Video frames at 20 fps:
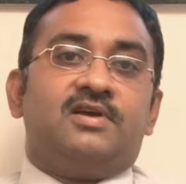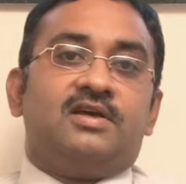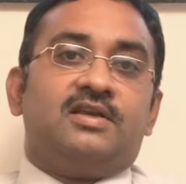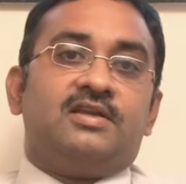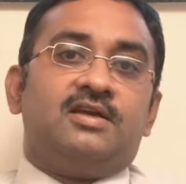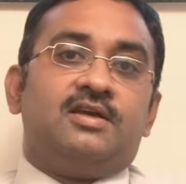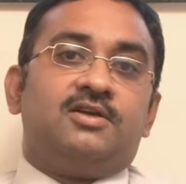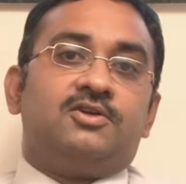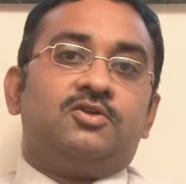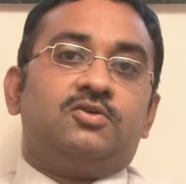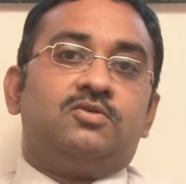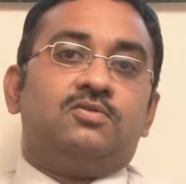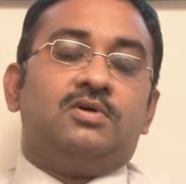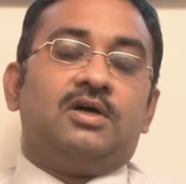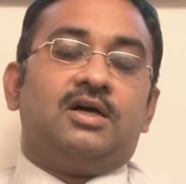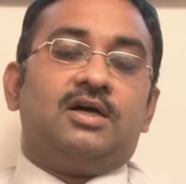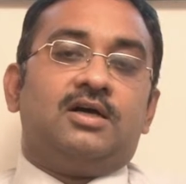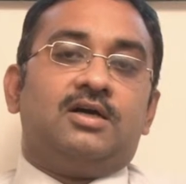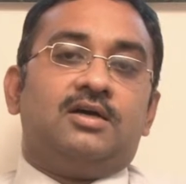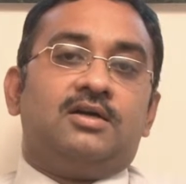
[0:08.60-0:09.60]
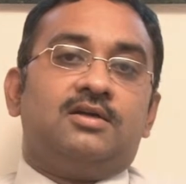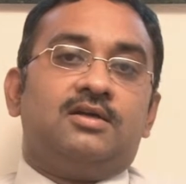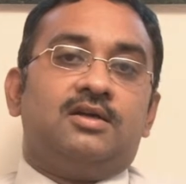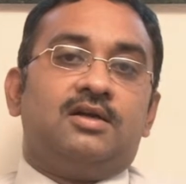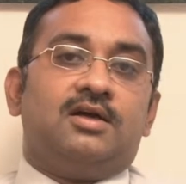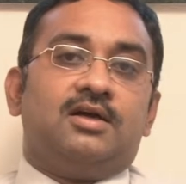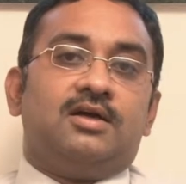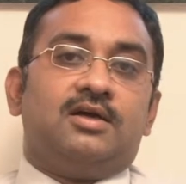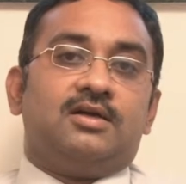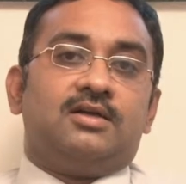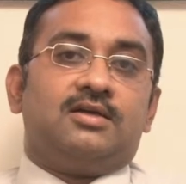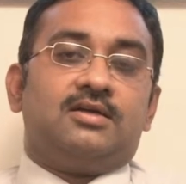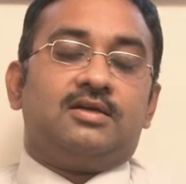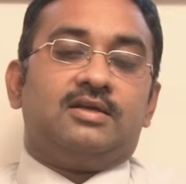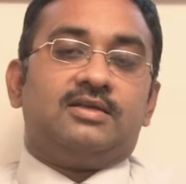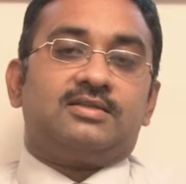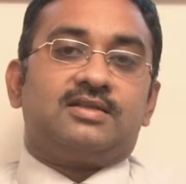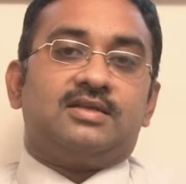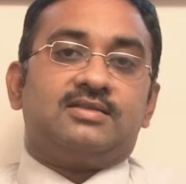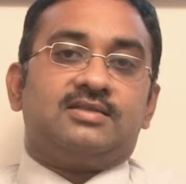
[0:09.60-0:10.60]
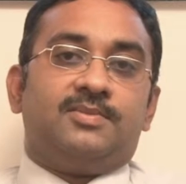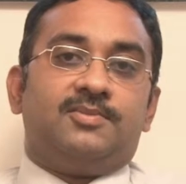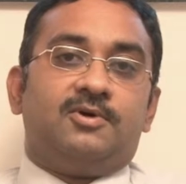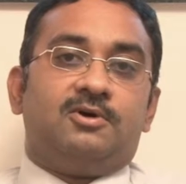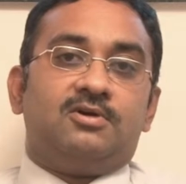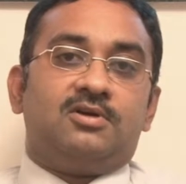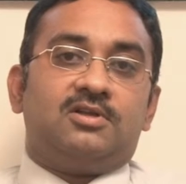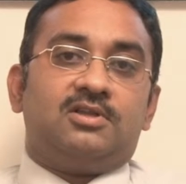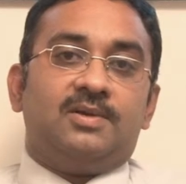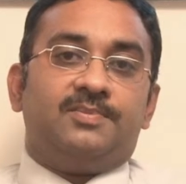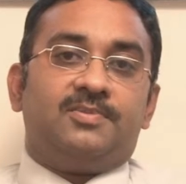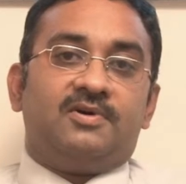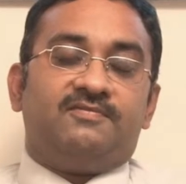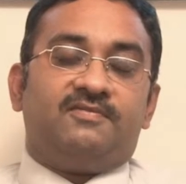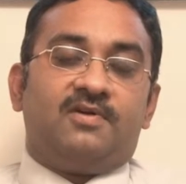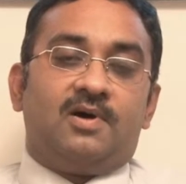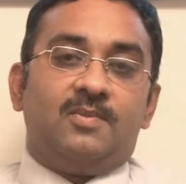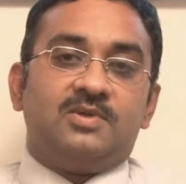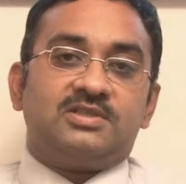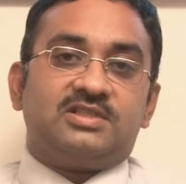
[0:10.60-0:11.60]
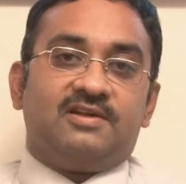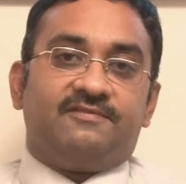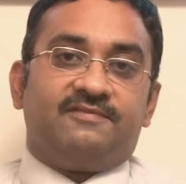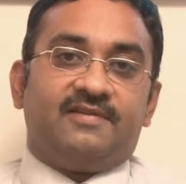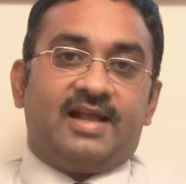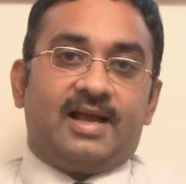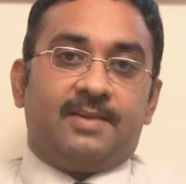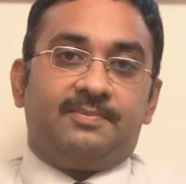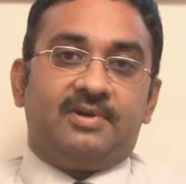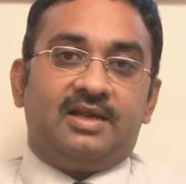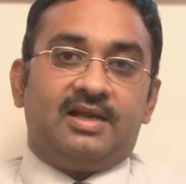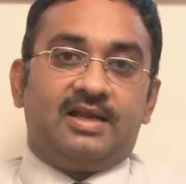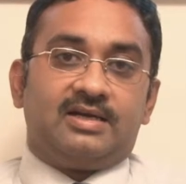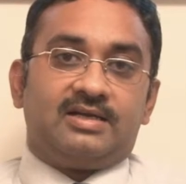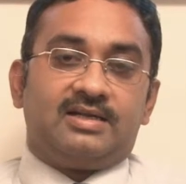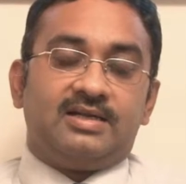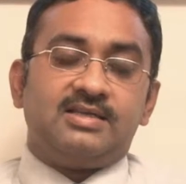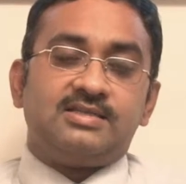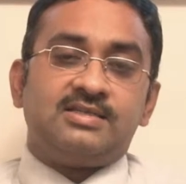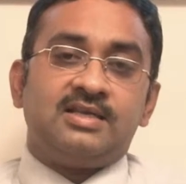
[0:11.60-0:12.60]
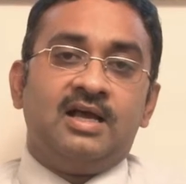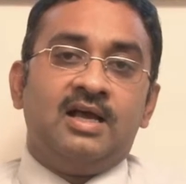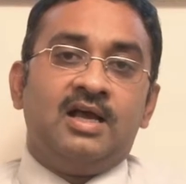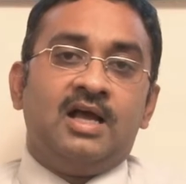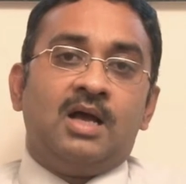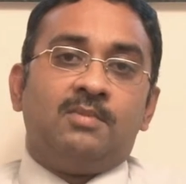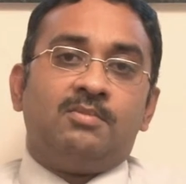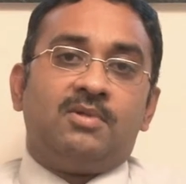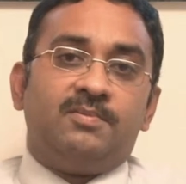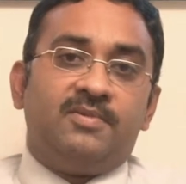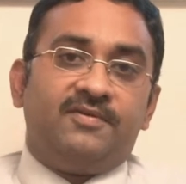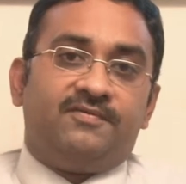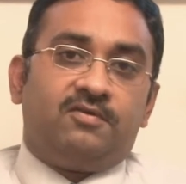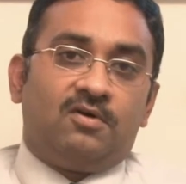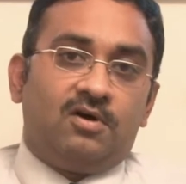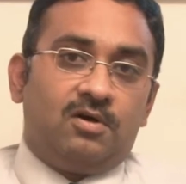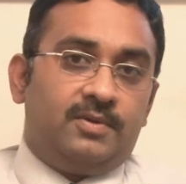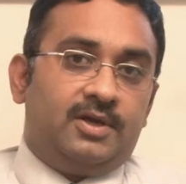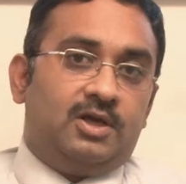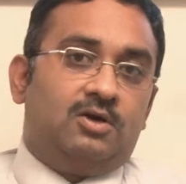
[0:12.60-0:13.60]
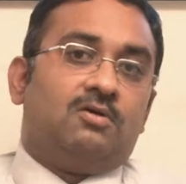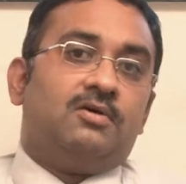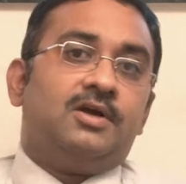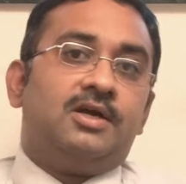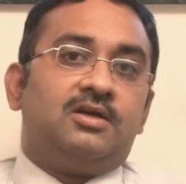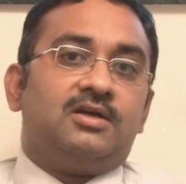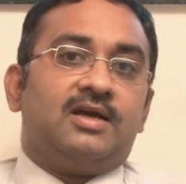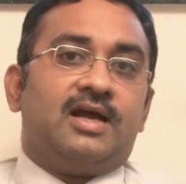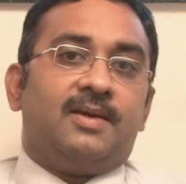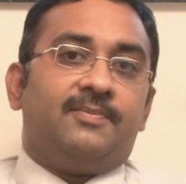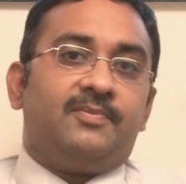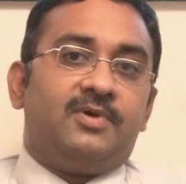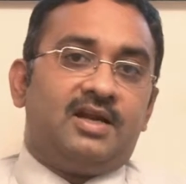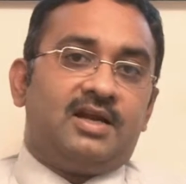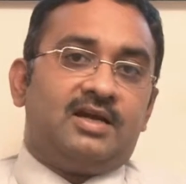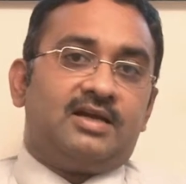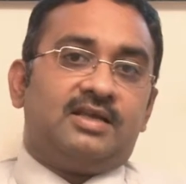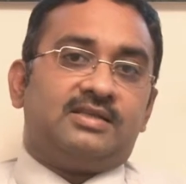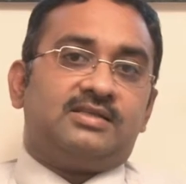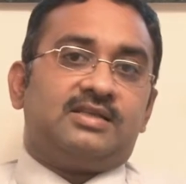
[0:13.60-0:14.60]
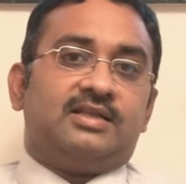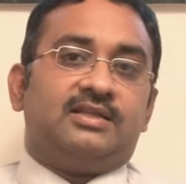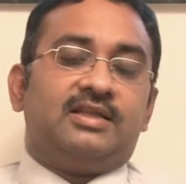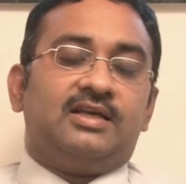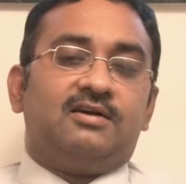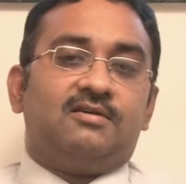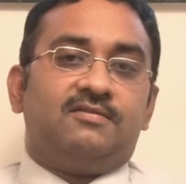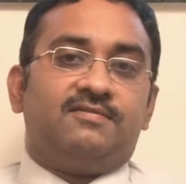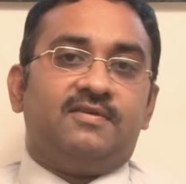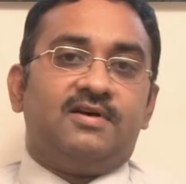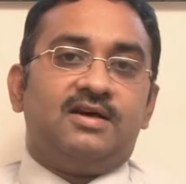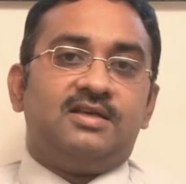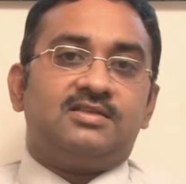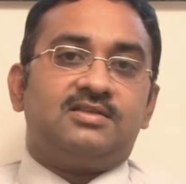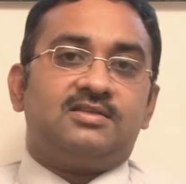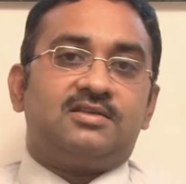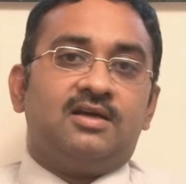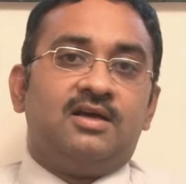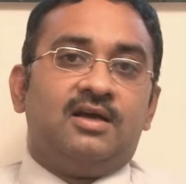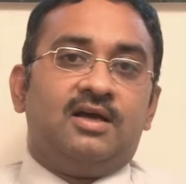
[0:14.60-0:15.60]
are here to discuss about the performance of an apnea test. But before we go into apnea test, I think our first